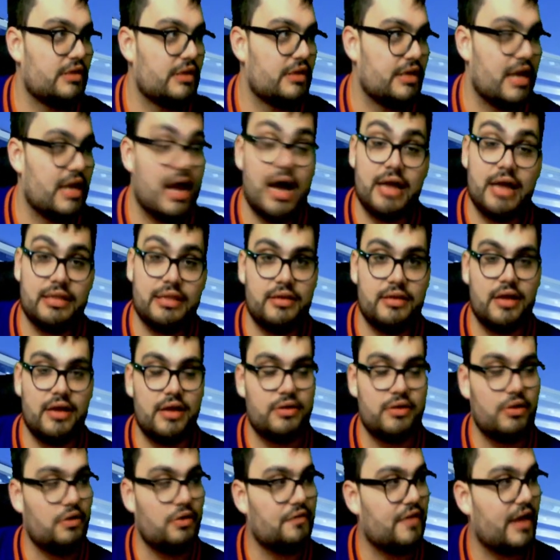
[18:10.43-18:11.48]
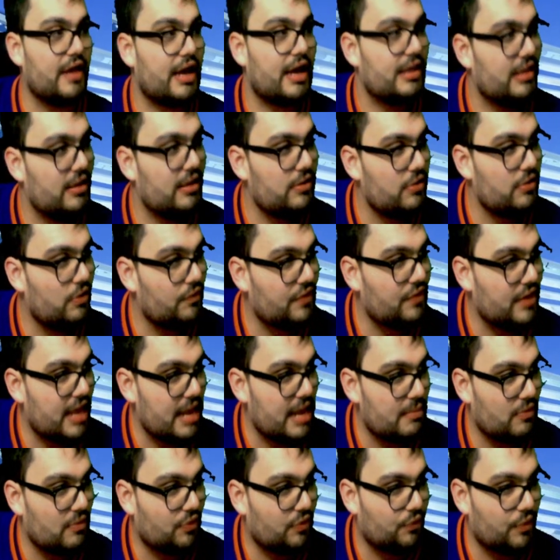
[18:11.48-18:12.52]
Yeah, I did not know that. I didn't know the
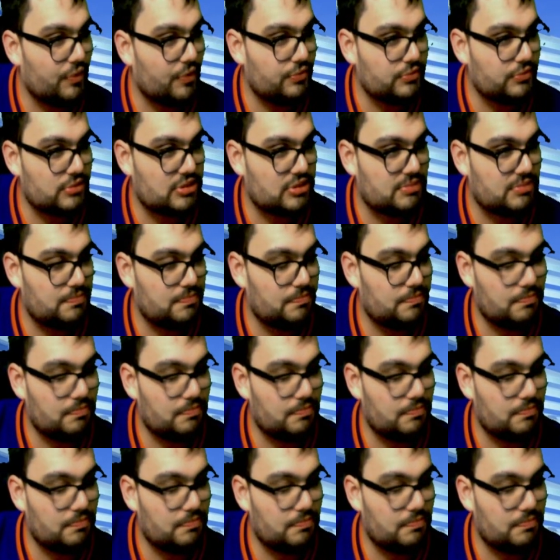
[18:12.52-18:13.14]
Game of Thrones